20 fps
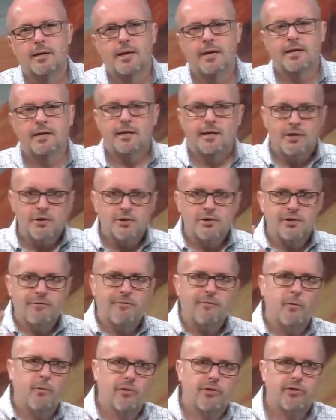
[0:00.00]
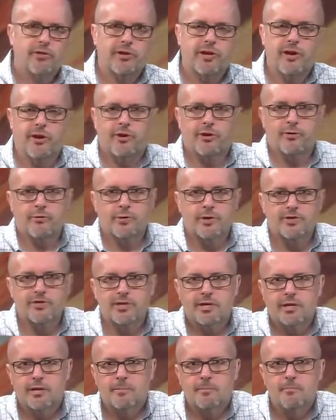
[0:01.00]
And then here's the fourth
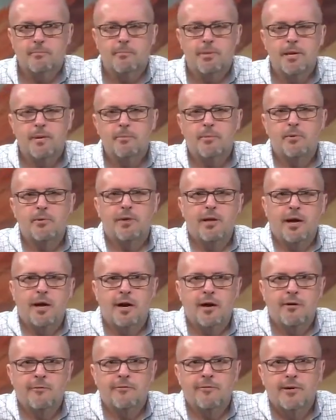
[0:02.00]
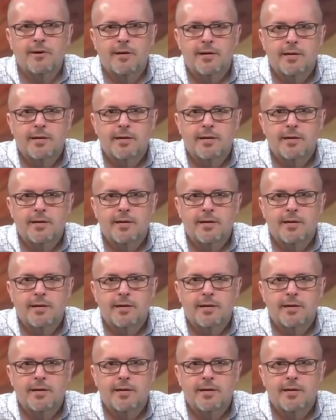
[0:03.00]
characteristic, people of